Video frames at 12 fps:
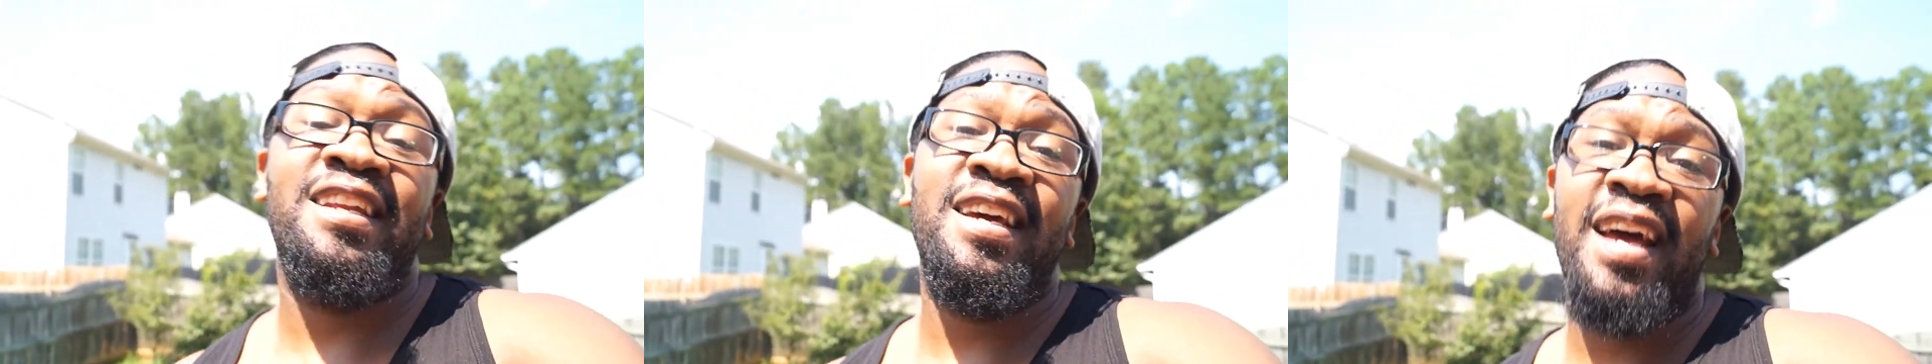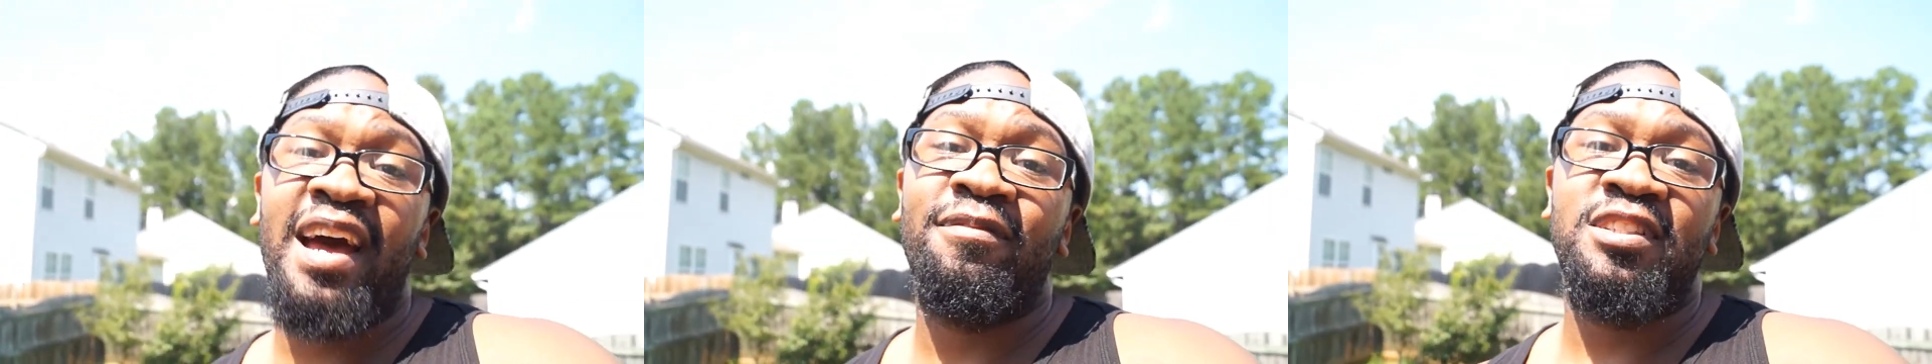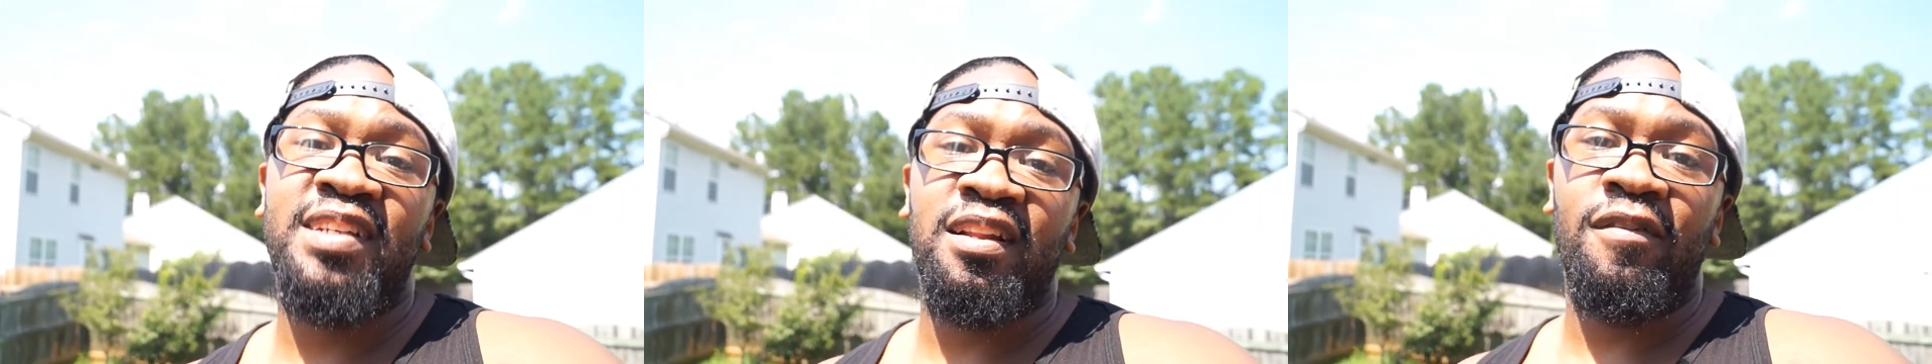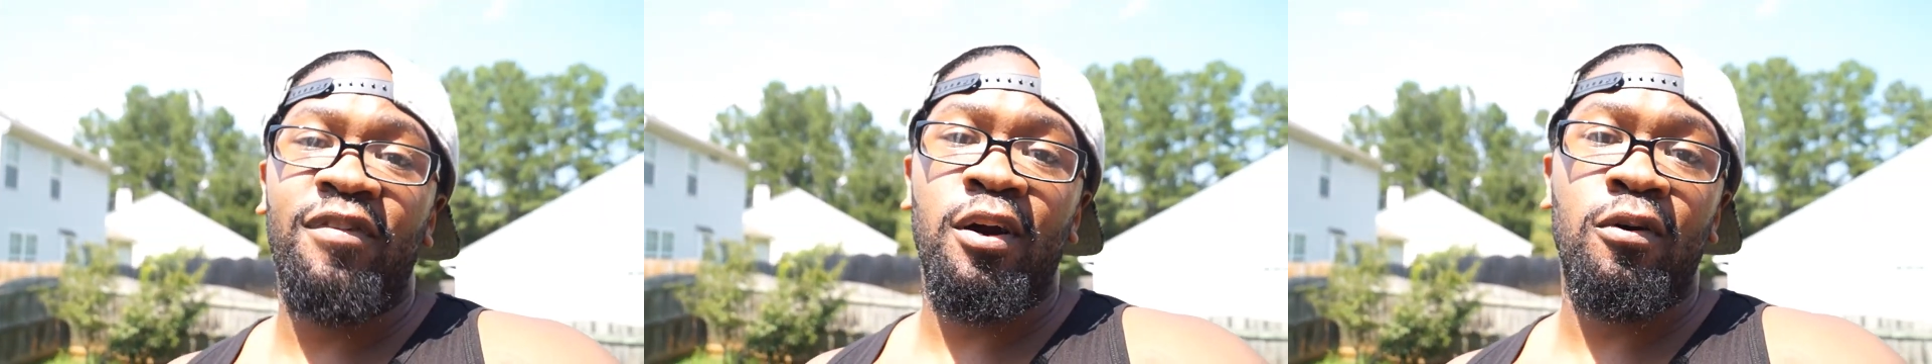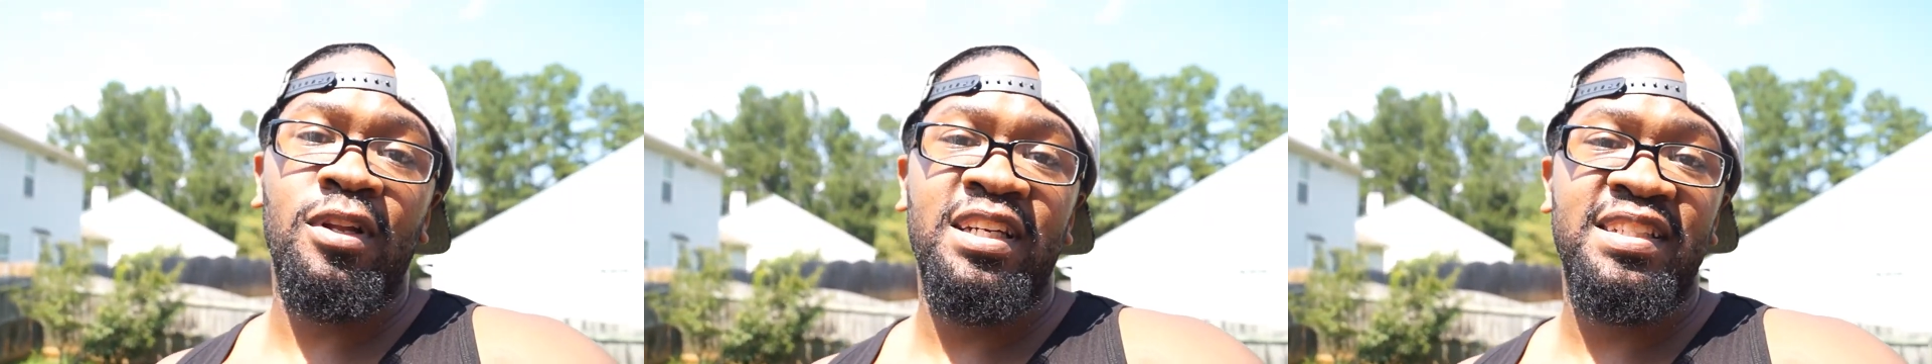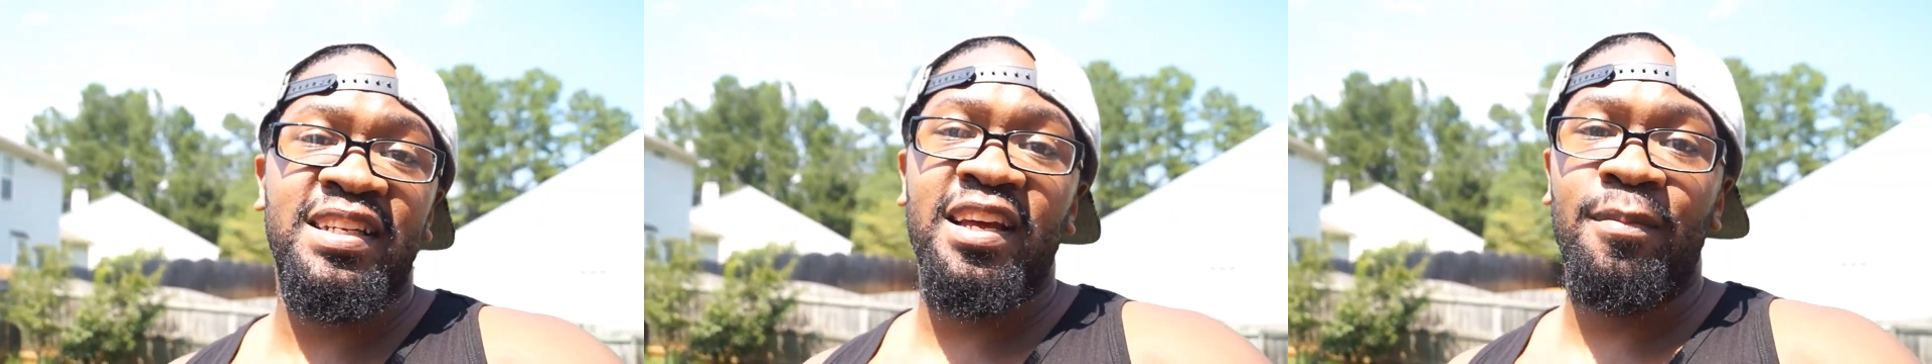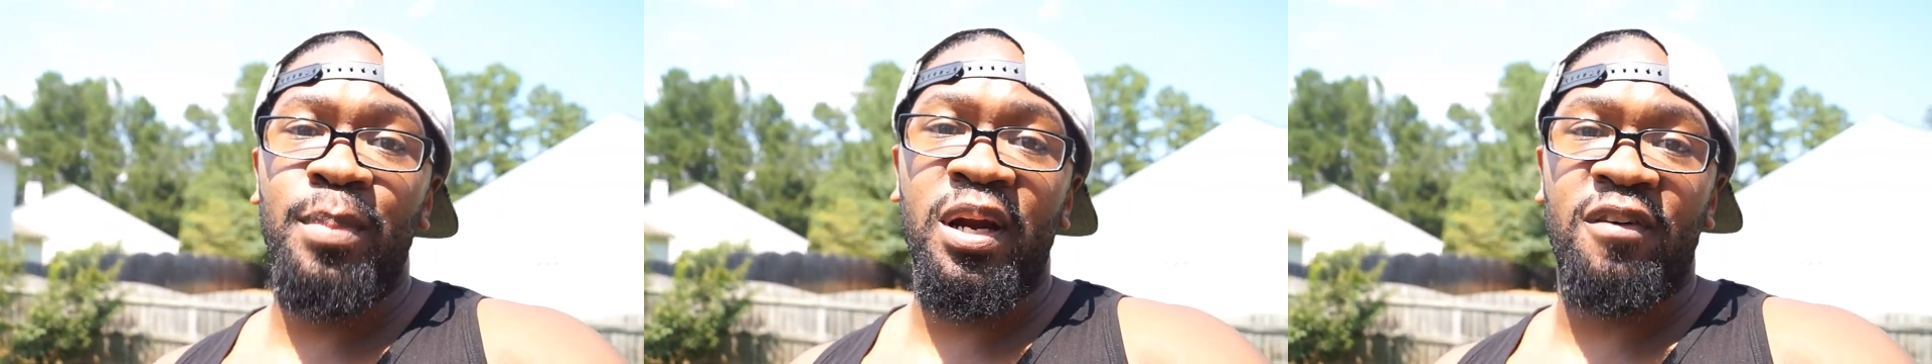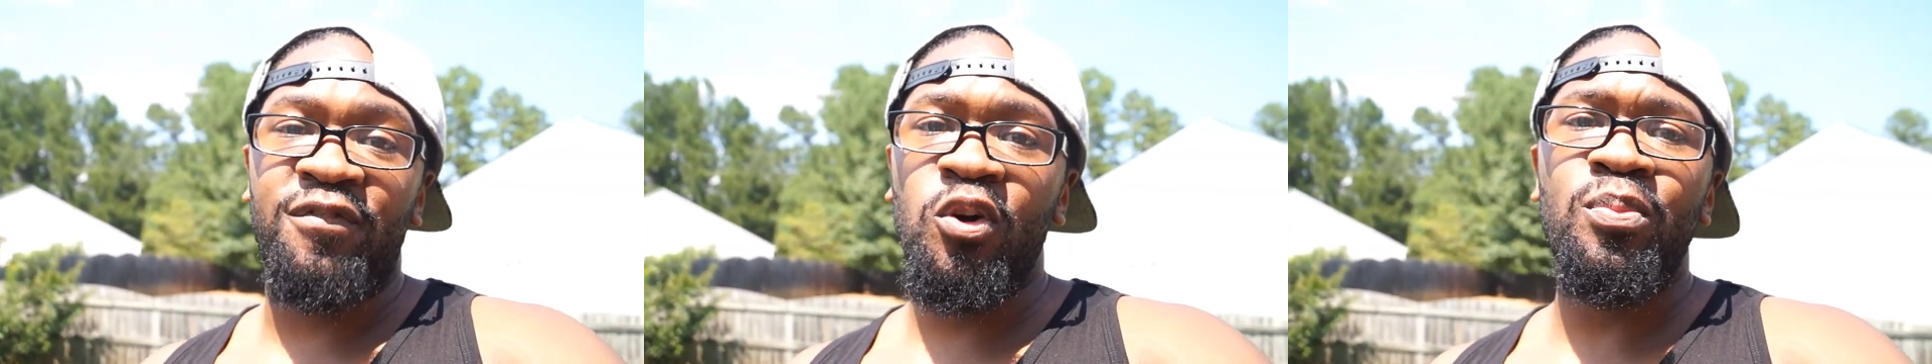didn't have a telephoto lens to get a
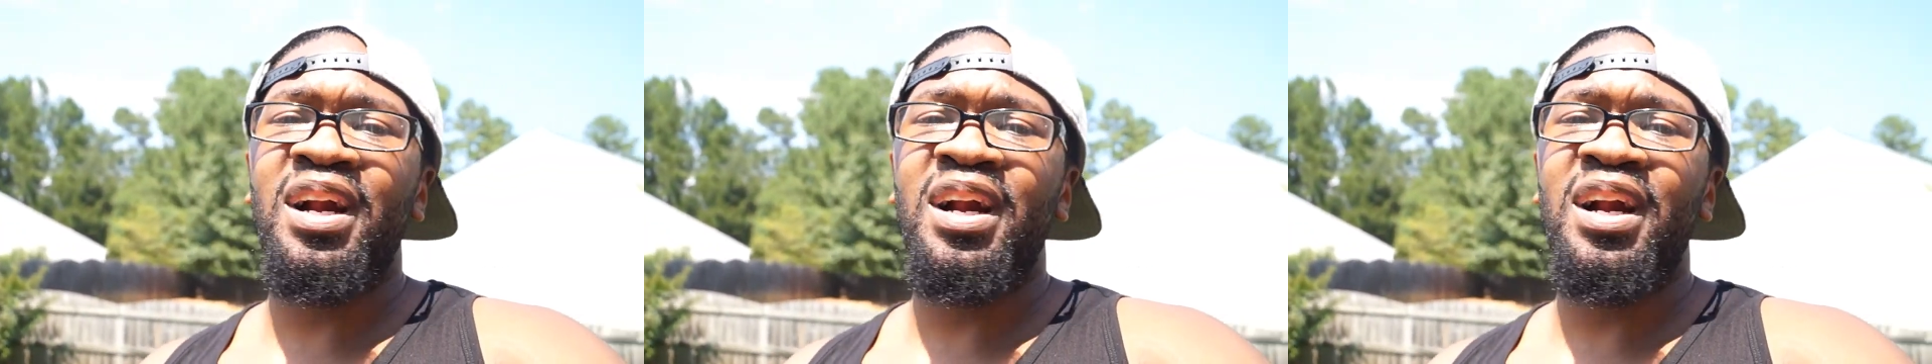better view, but